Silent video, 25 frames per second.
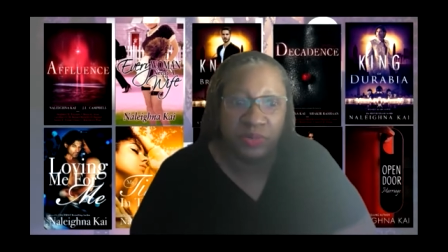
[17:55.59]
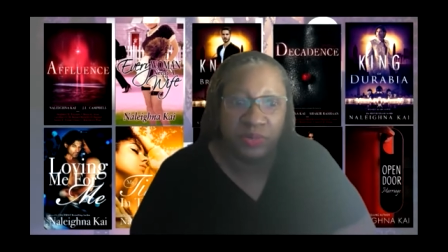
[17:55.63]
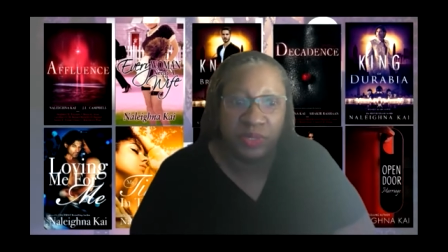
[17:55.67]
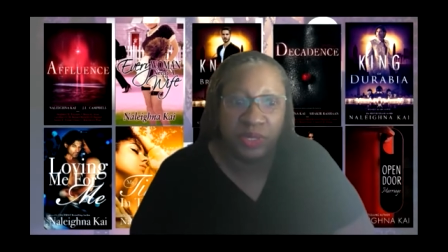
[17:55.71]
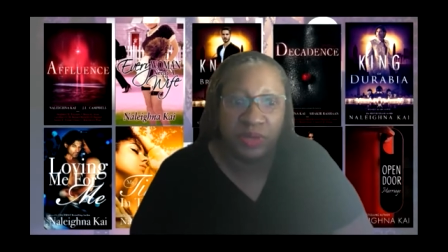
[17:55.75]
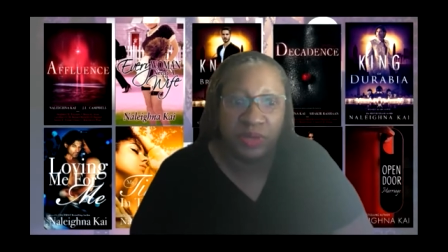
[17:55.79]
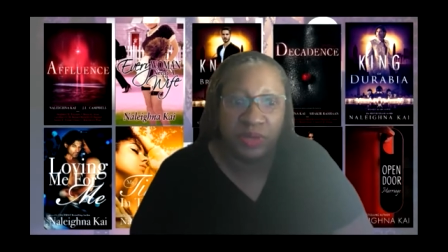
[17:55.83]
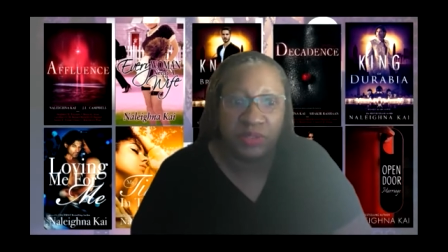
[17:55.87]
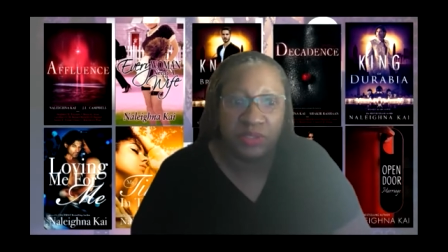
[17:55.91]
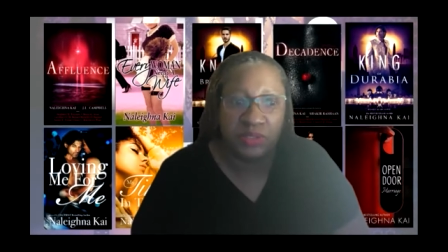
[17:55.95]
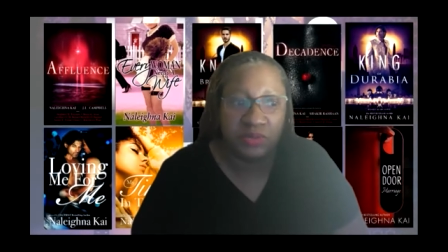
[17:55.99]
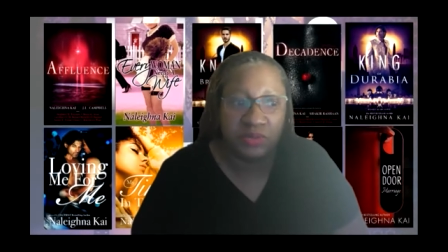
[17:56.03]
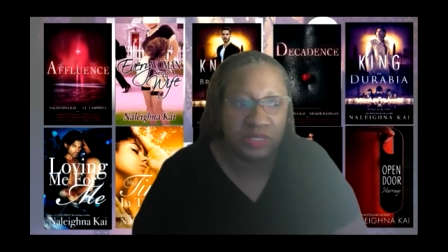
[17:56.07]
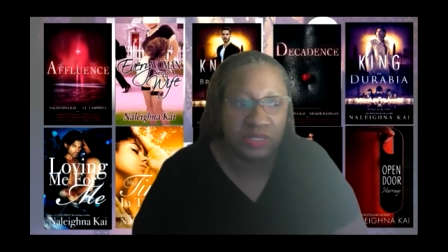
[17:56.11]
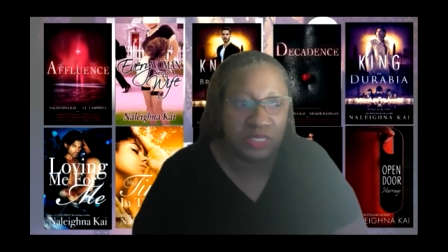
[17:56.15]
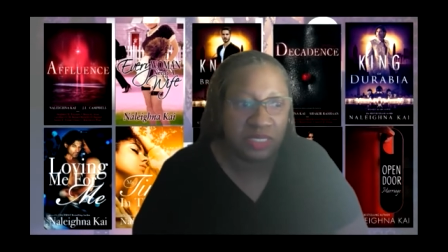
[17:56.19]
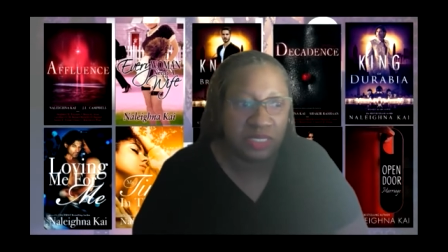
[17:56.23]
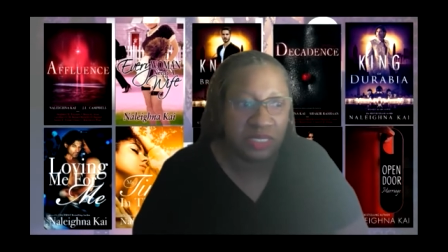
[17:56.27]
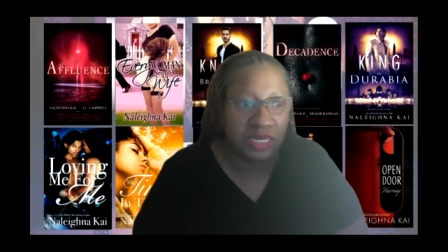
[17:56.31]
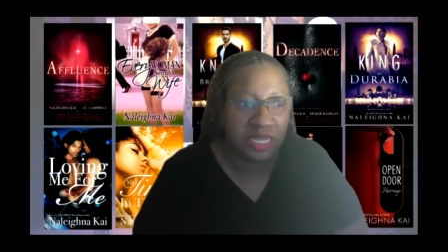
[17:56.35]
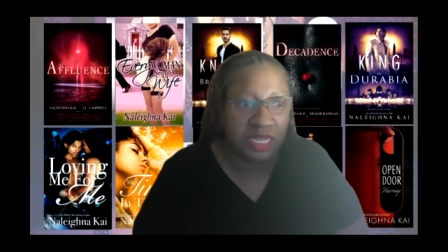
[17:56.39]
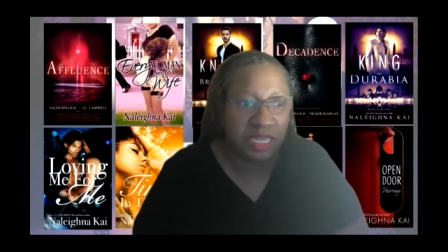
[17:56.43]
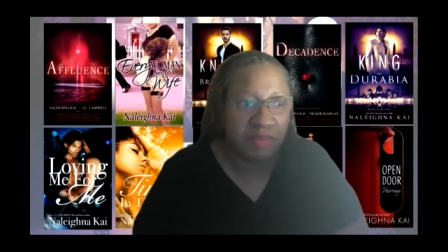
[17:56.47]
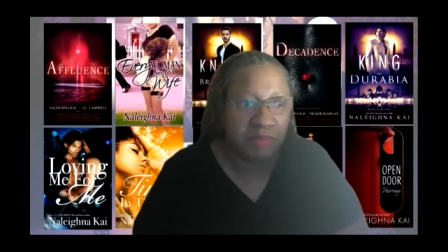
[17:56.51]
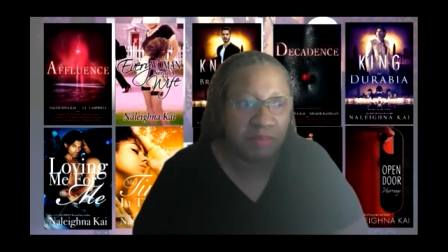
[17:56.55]
We also
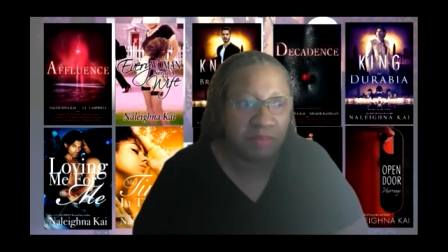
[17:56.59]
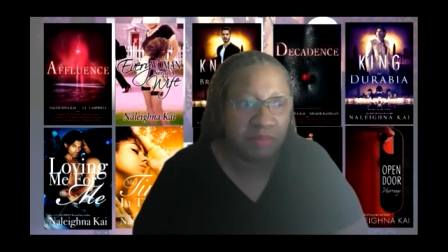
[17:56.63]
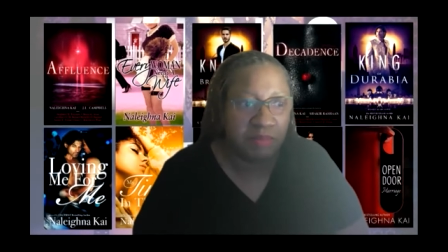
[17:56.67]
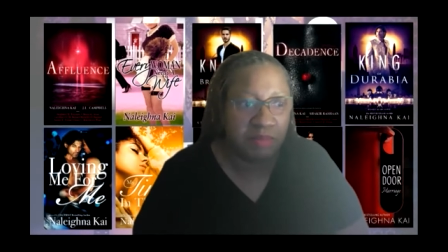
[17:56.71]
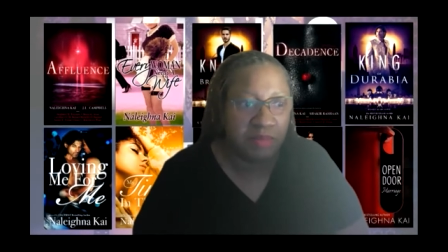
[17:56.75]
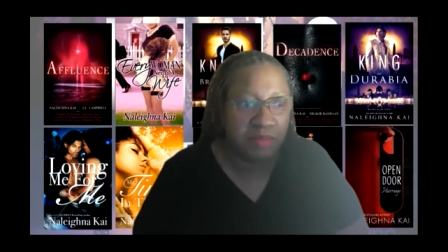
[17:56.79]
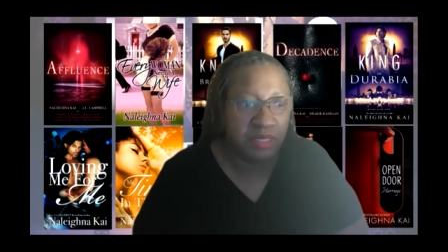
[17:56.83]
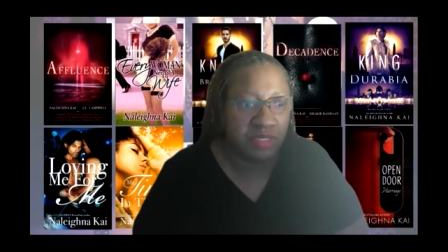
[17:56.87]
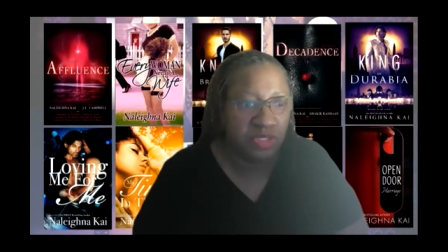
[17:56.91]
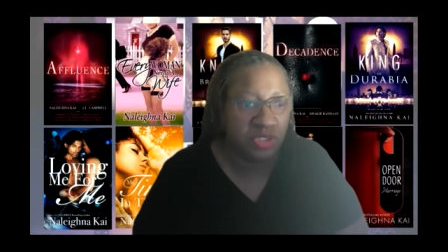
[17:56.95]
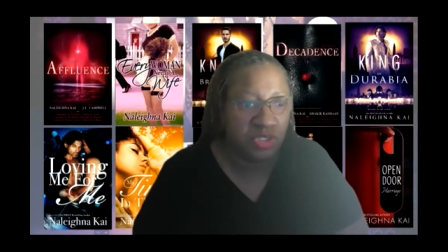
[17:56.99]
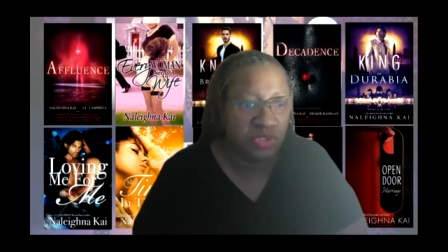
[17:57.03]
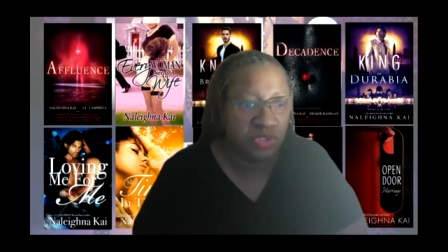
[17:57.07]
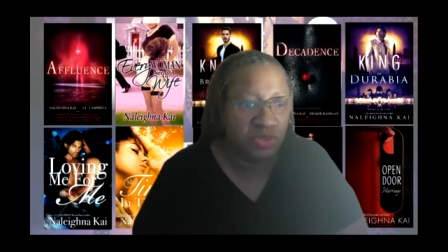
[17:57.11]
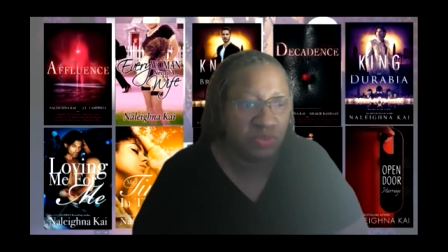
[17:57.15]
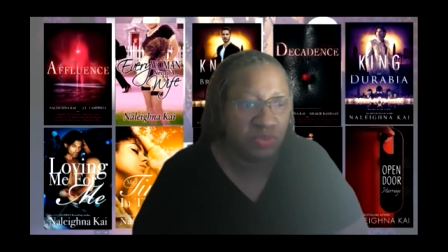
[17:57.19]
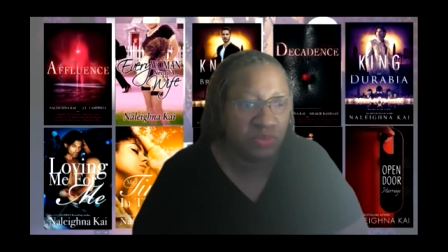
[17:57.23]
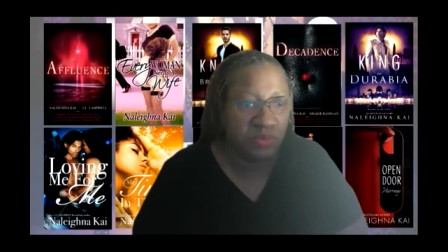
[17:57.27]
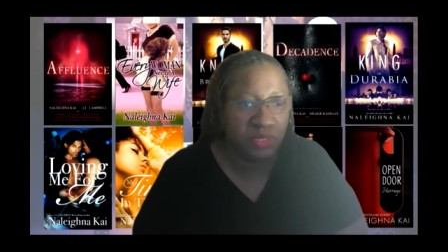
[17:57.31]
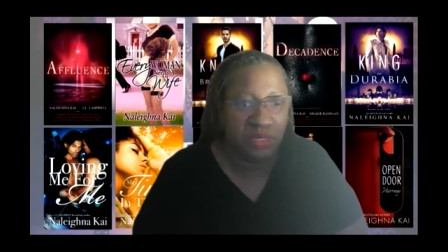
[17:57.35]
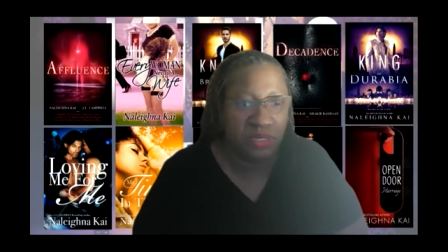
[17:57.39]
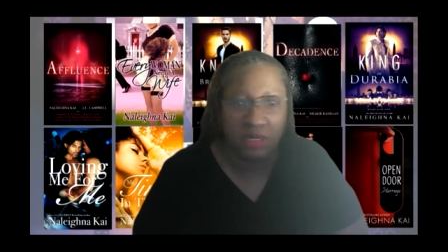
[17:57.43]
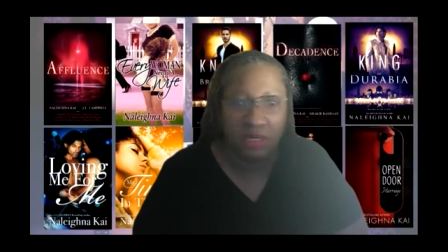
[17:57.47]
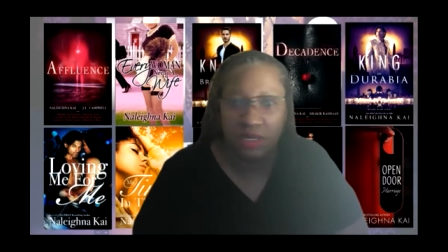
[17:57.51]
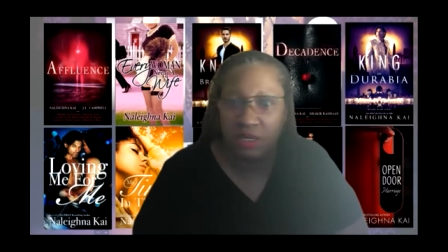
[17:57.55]
did a
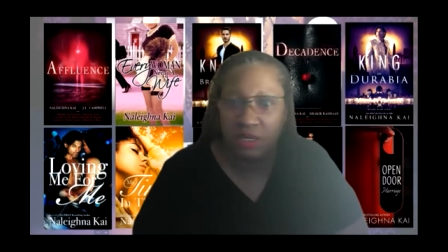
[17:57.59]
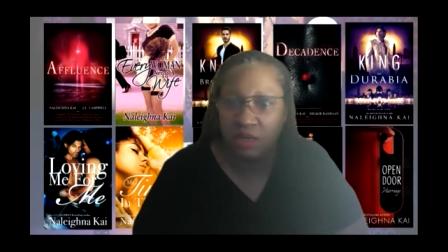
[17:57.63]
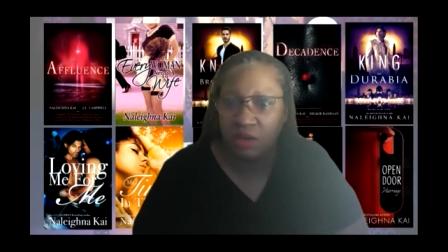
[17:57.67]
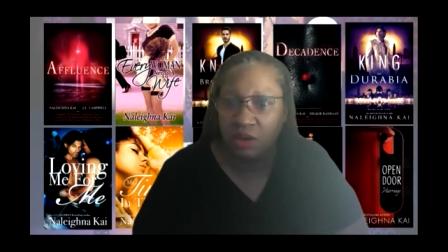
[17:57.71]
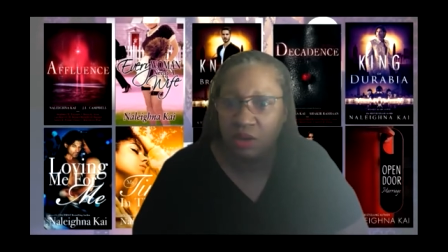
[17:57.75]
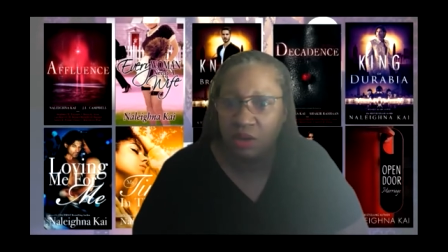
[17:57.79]
mystery